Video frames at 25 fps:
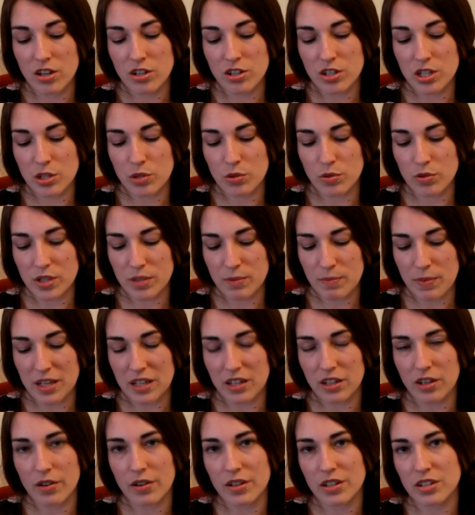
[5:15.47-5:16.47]
She's always
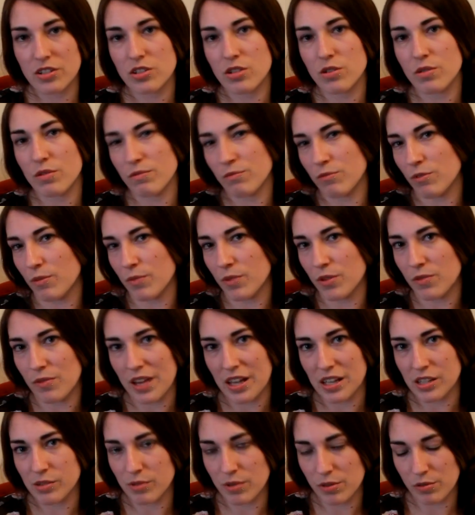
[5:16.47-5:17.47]
been going to and from the
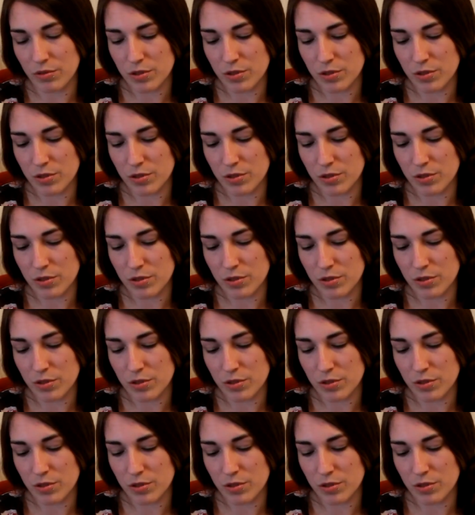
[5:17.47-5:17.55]
vets with